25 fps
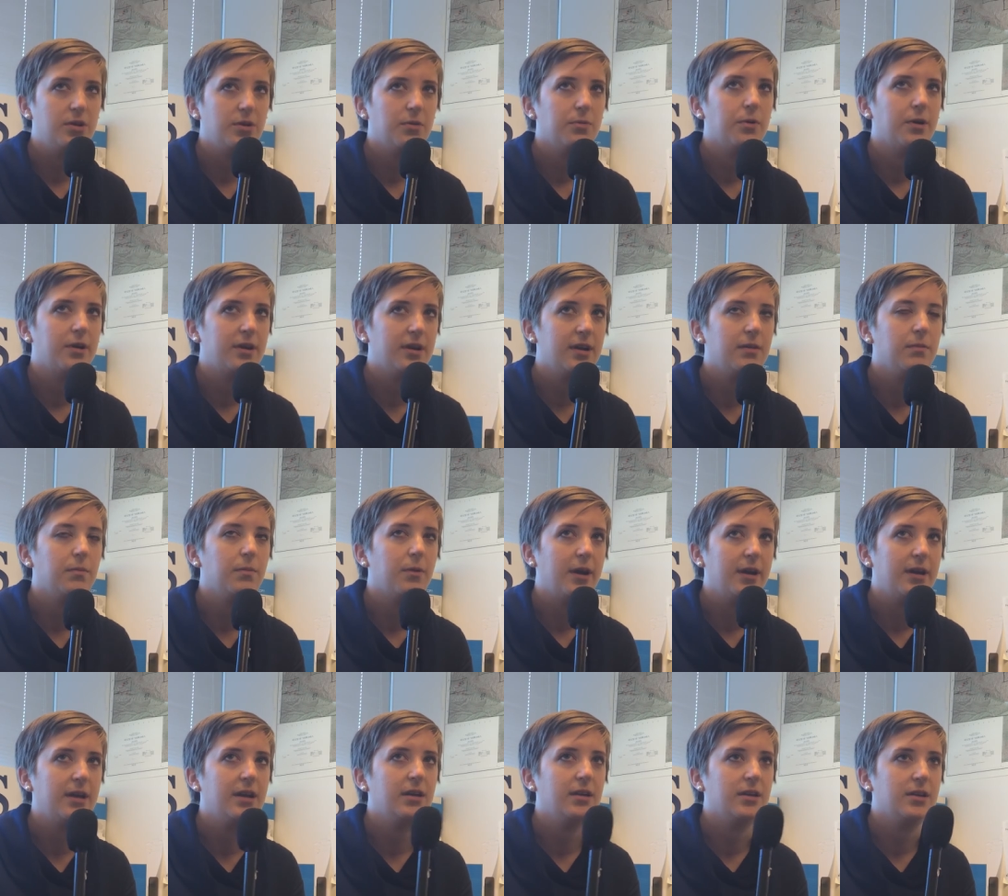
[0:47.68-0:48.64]
When you're
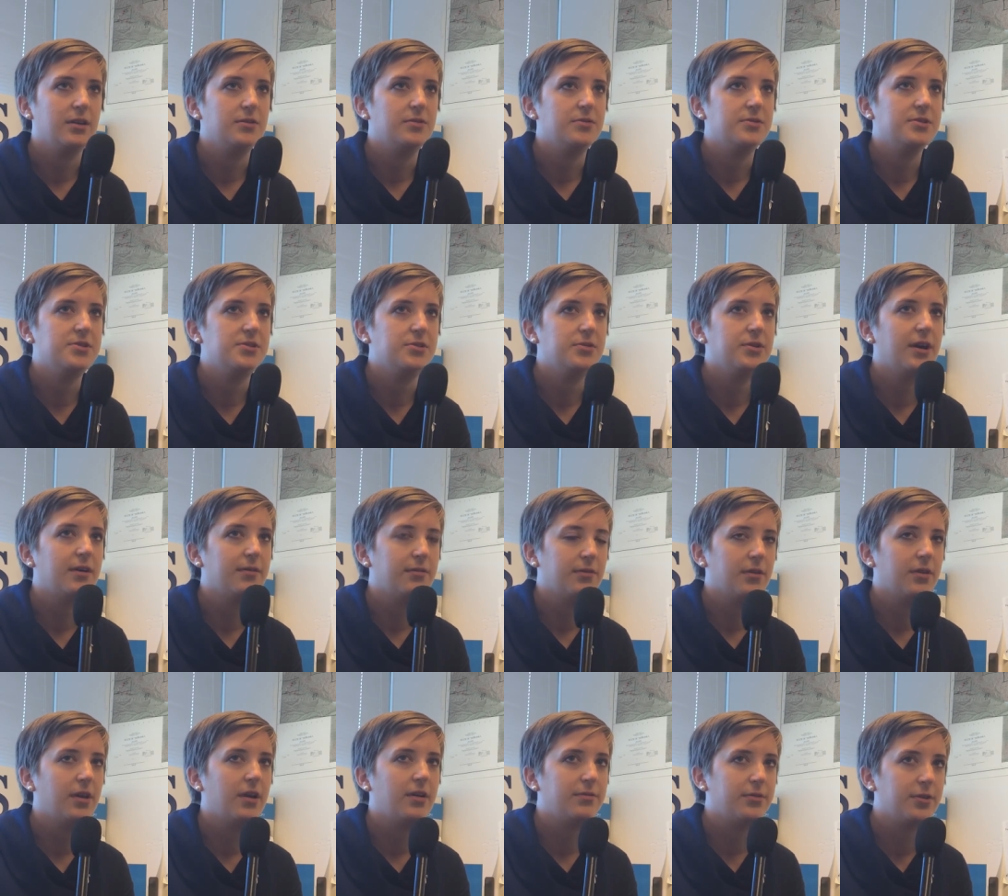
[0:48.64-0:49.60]
working breaking news,
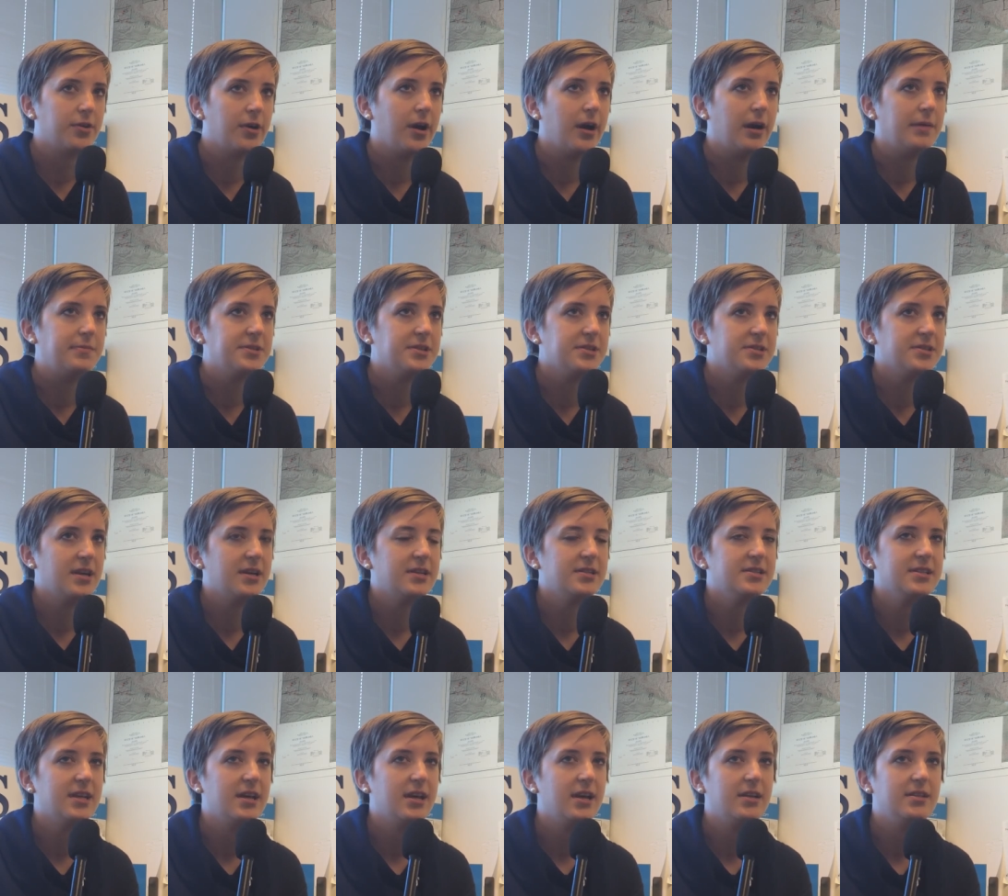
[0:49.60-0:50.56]
you cover a lot of crimes,
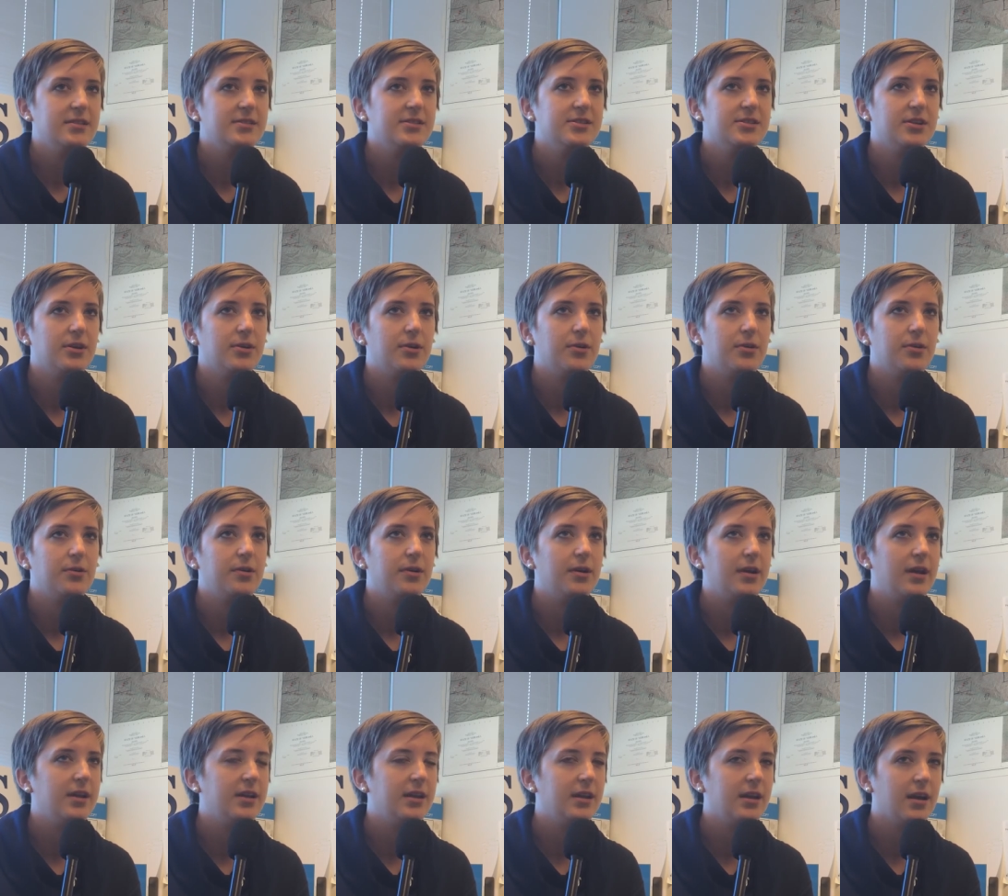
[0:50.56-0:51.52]
as I said.
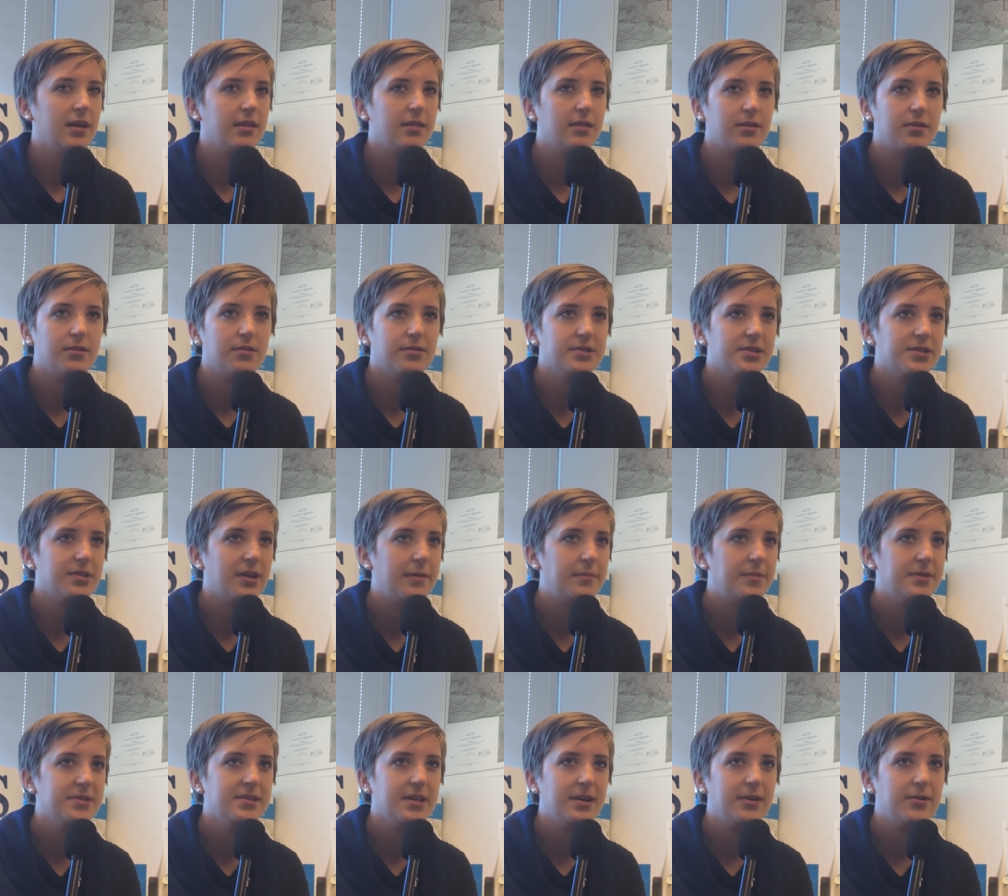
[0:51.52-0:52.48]
So any ethical
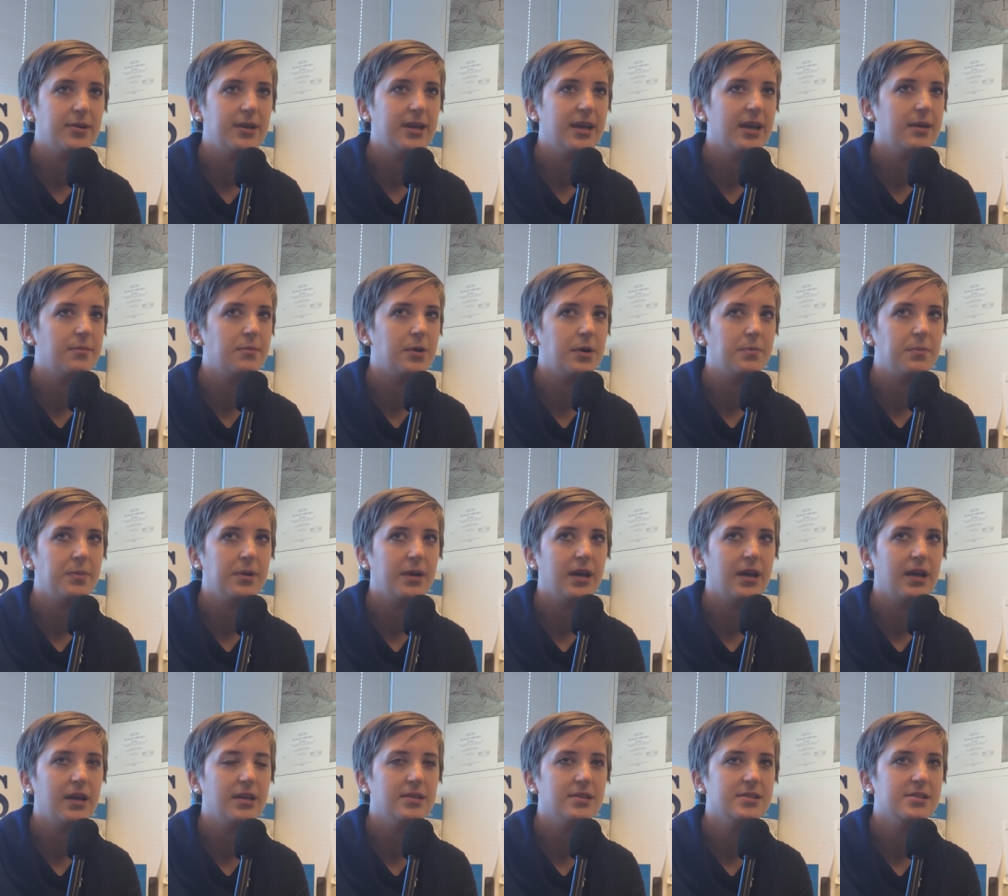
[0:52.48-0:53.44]
dilemmas that we came up